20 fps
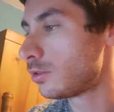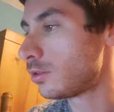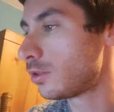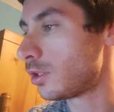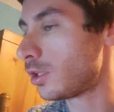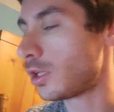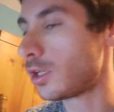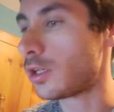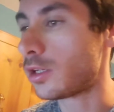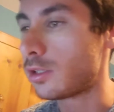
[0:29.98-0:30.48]

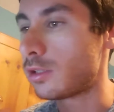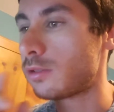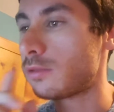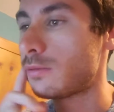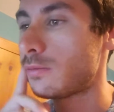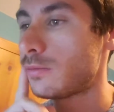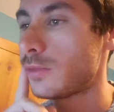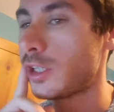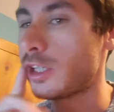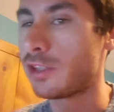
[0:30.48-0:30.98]
uh,
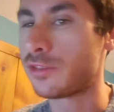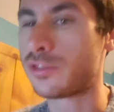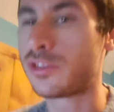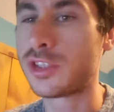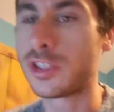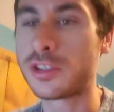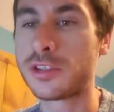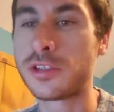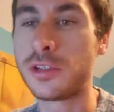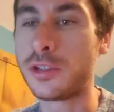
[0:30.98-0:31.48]
I have
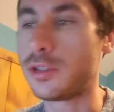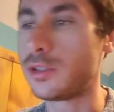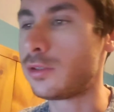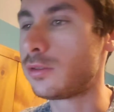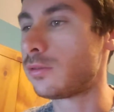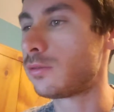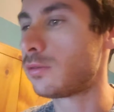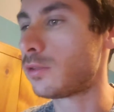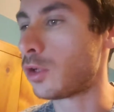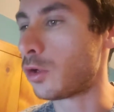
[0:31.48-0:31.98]

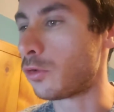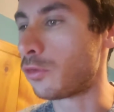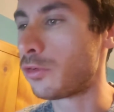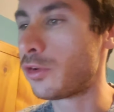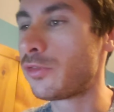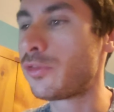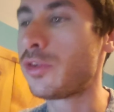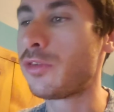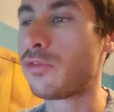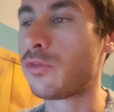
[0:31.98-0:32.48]
sixty, no,
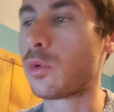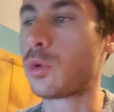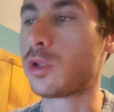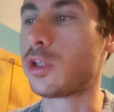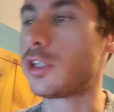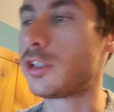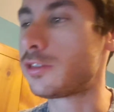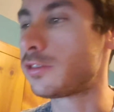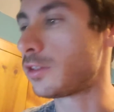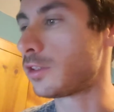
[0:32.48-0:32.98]
fifty-four
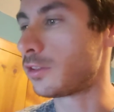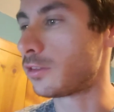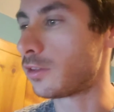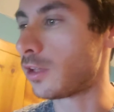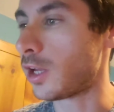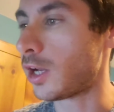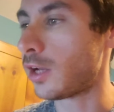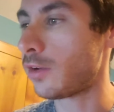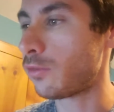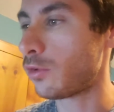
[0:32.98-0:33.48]
listings
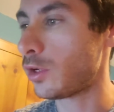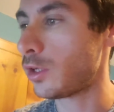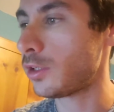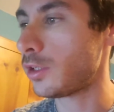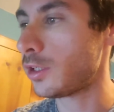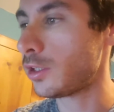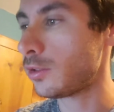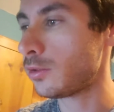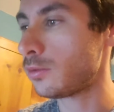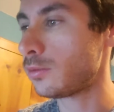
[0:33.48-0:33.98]
live right
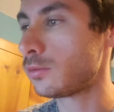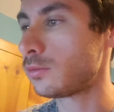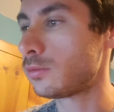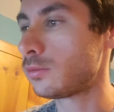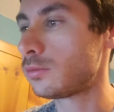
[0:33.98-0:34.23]
now.